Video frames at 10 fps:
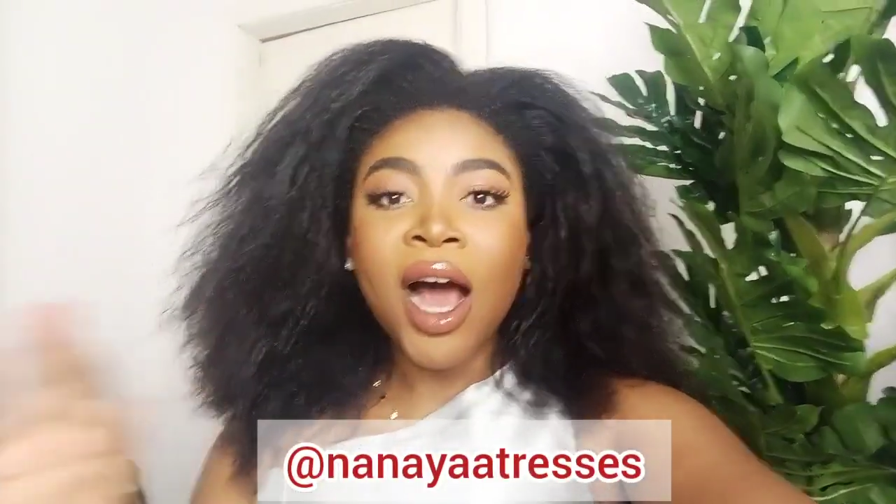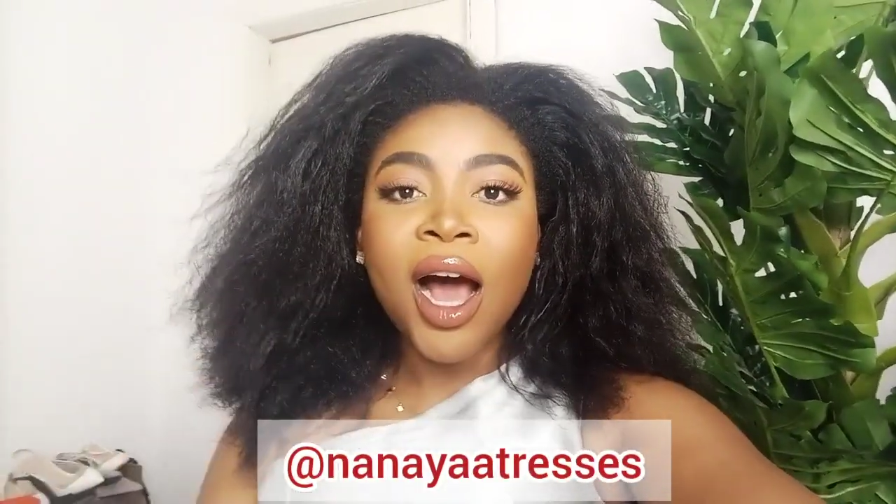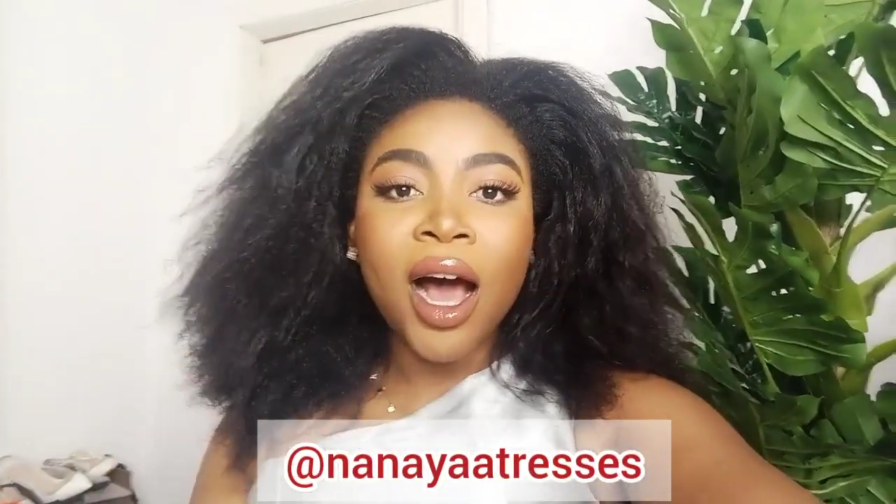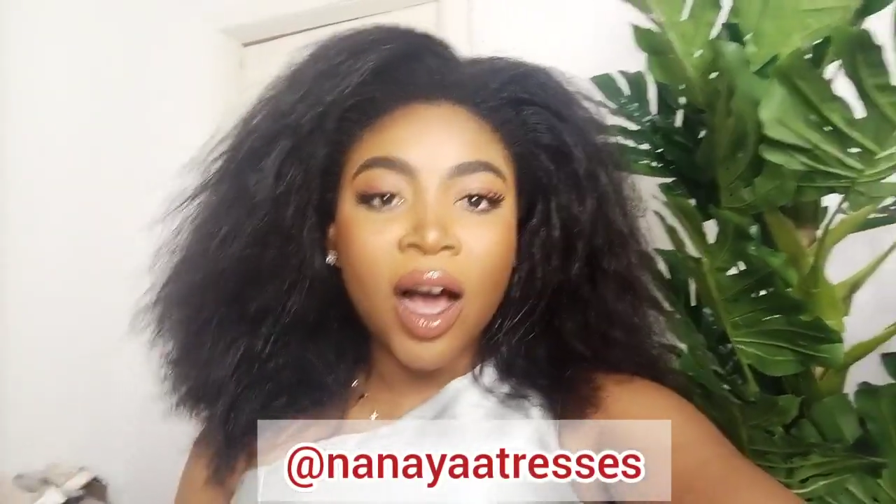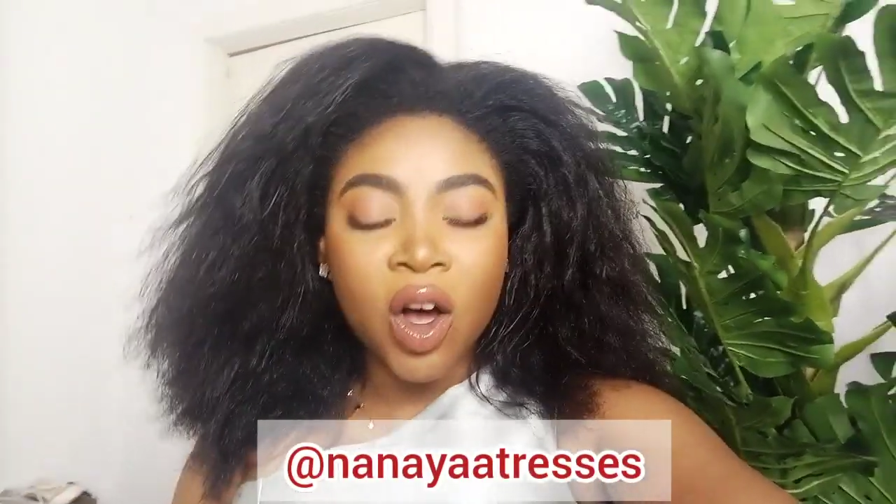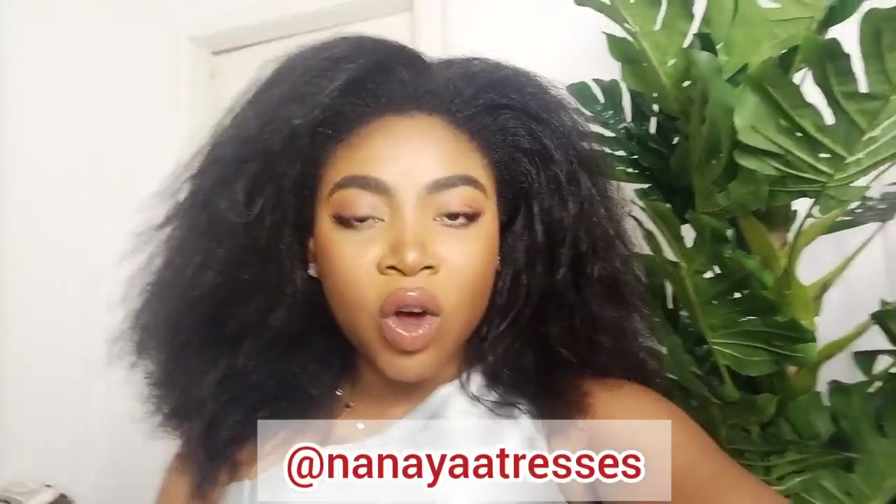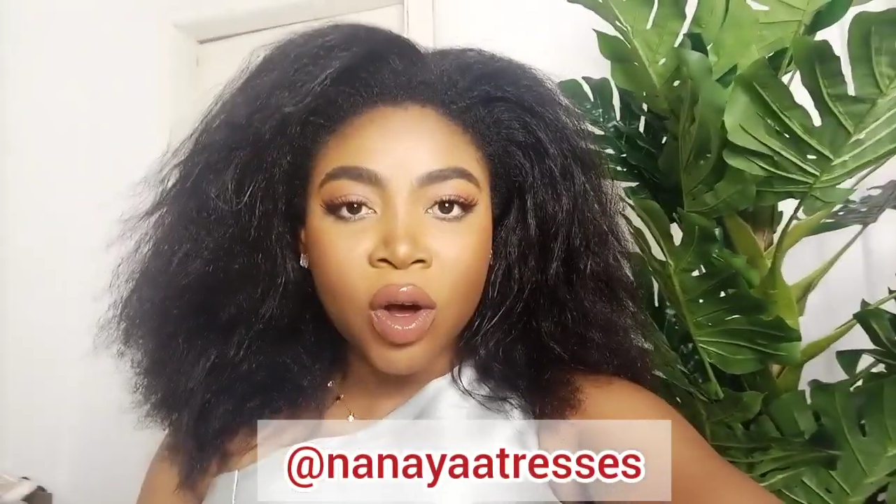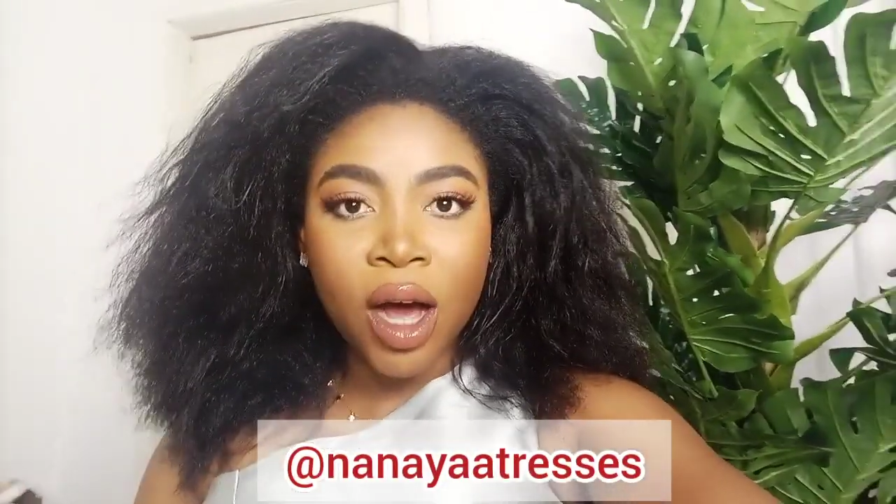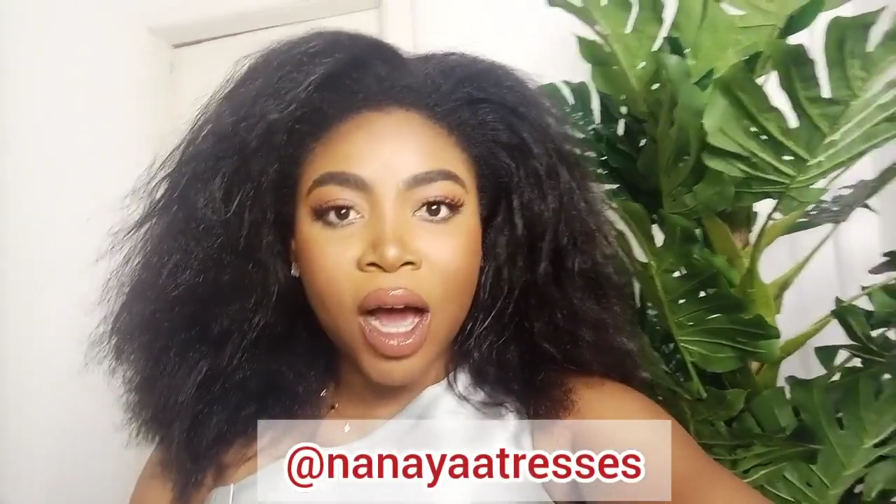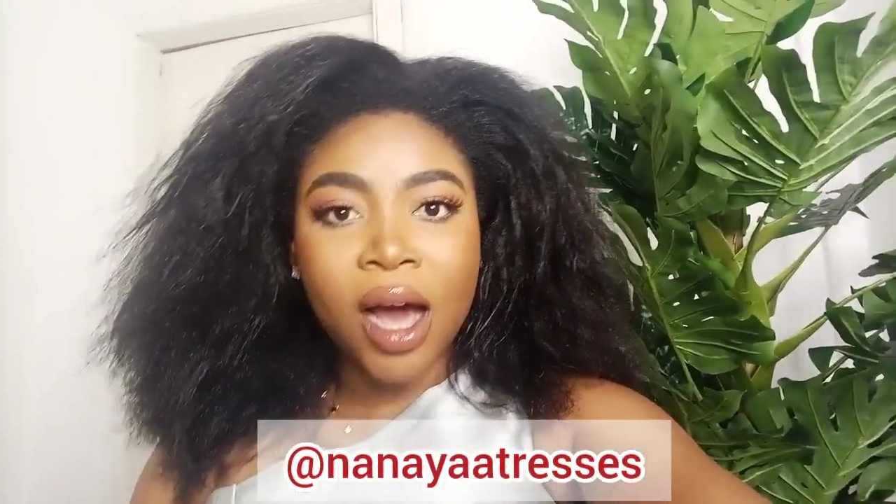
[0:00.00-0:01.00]

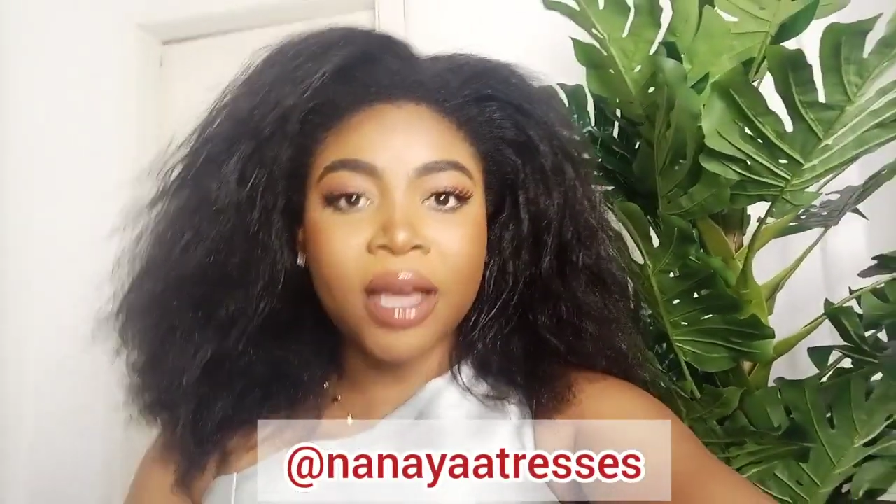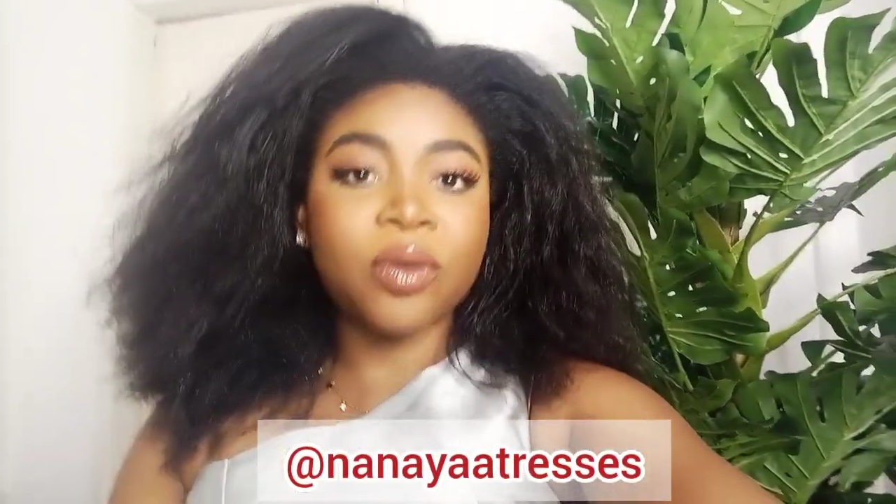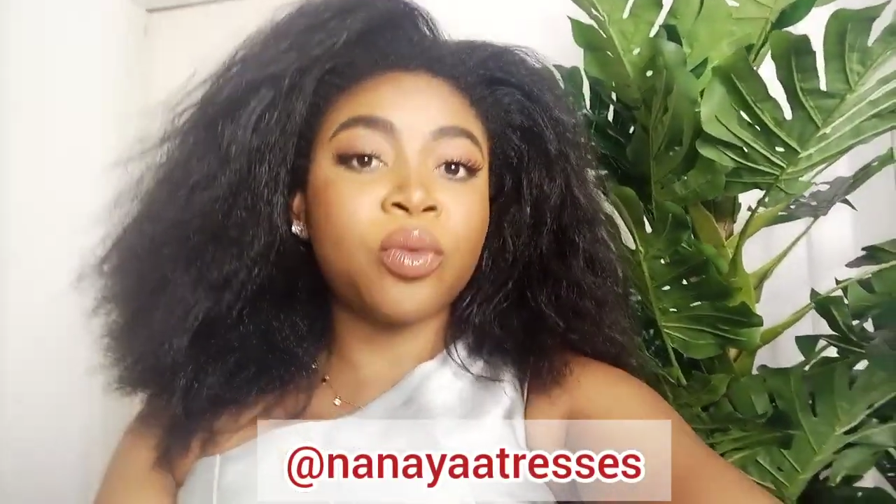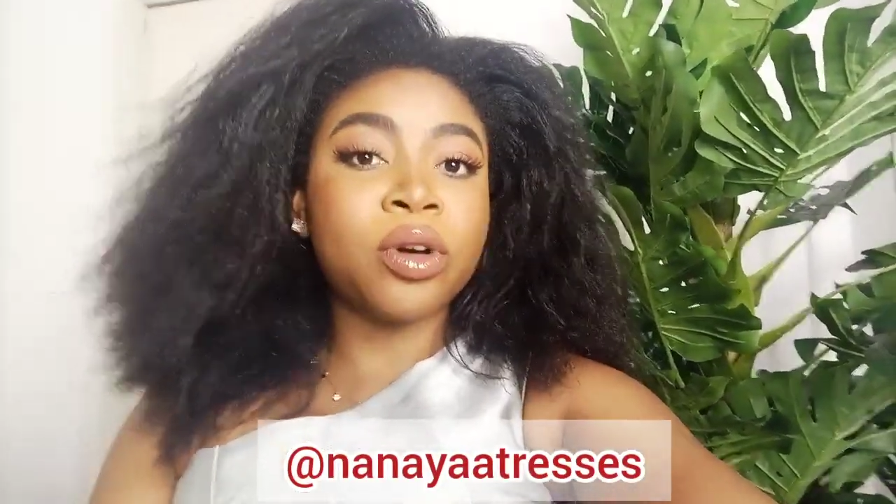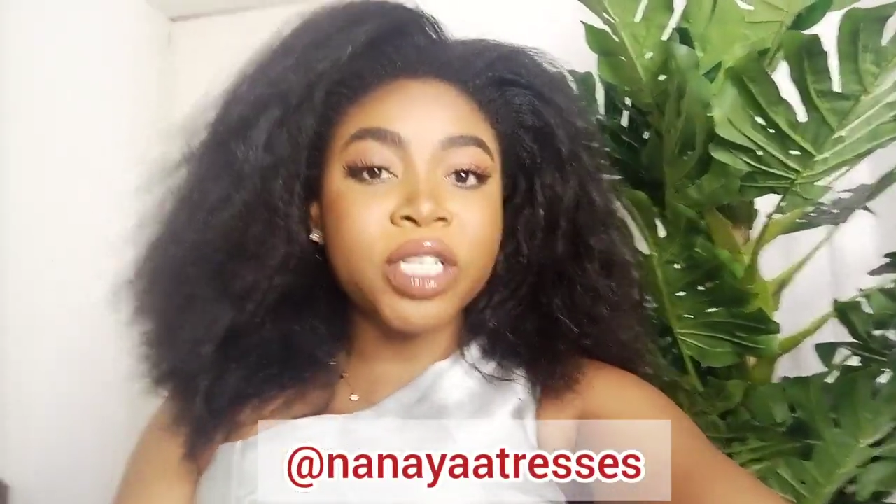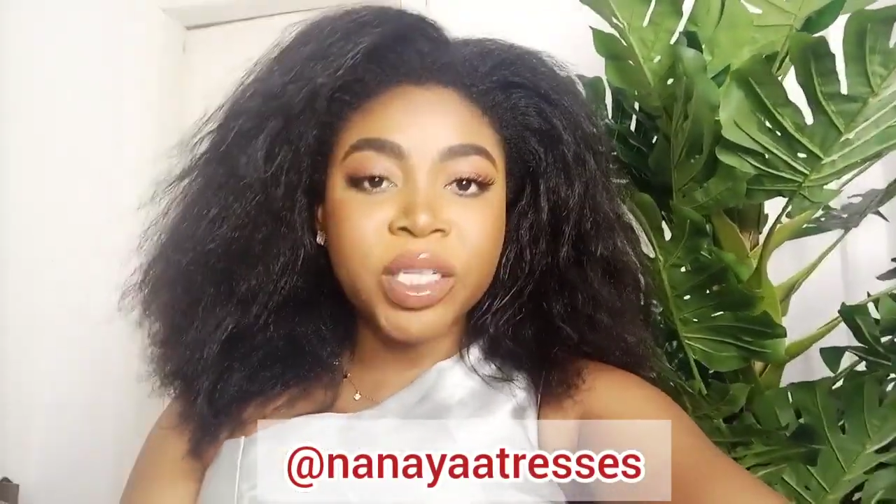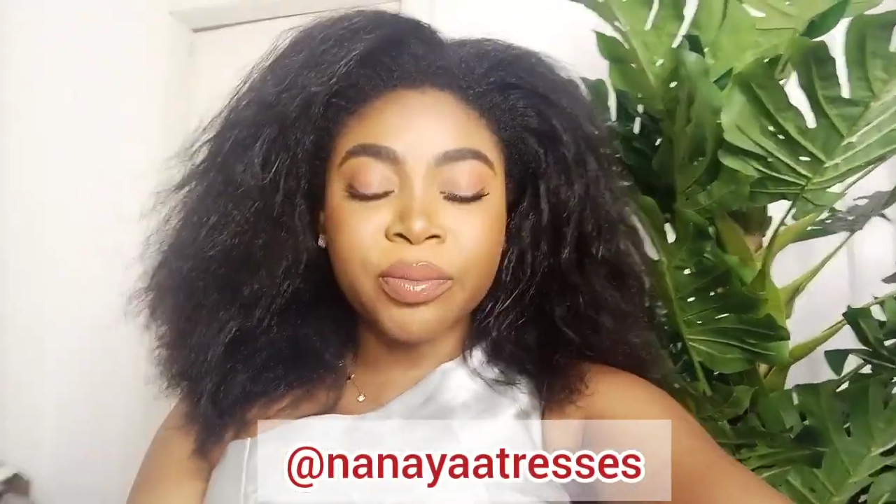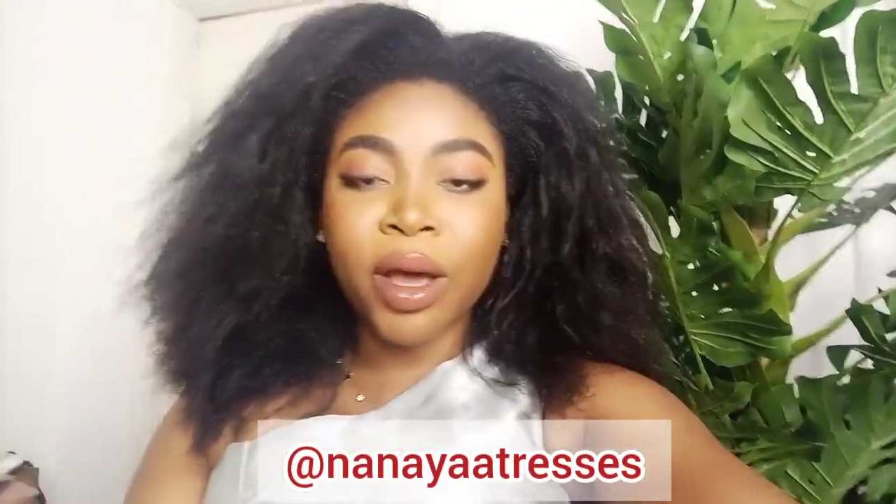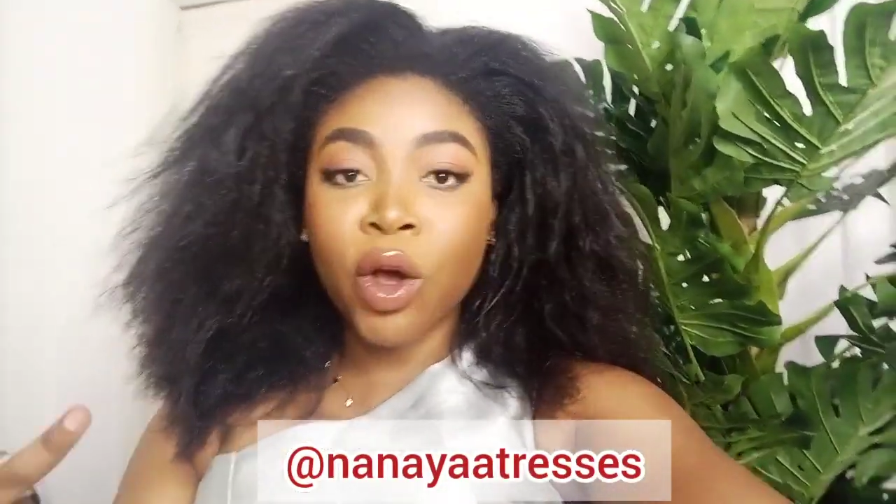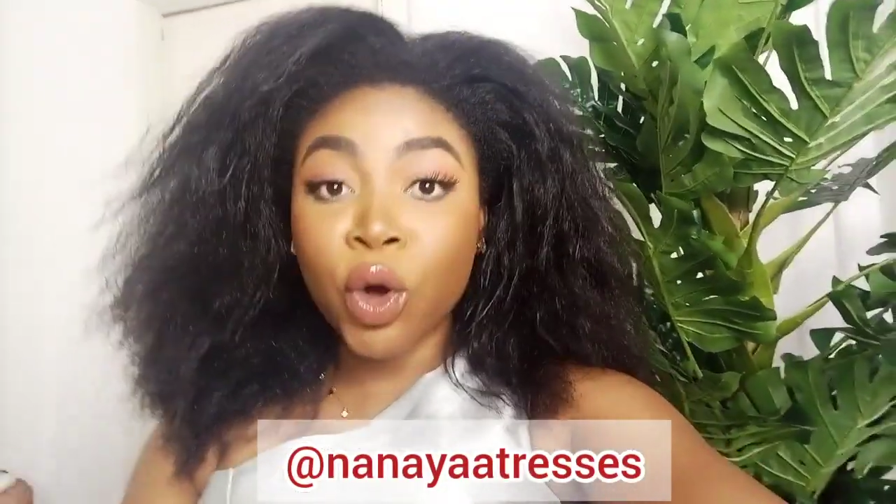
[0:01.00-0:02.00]
how I wash
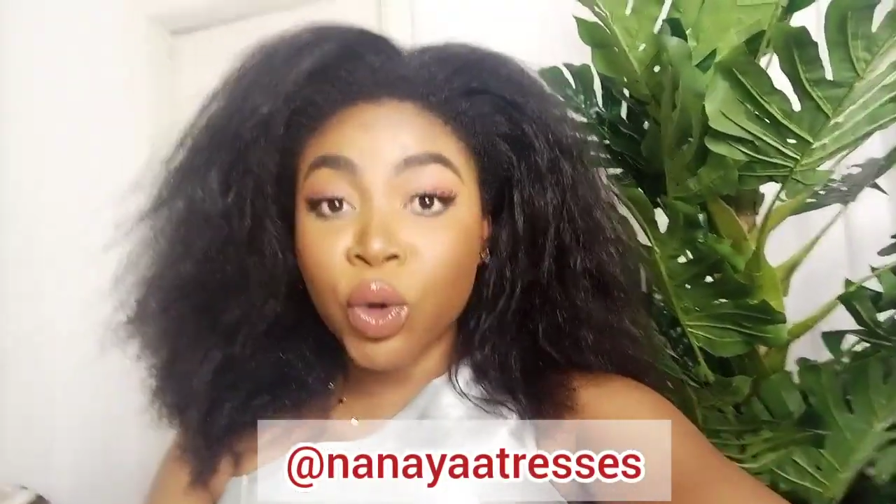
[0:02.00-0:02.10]
my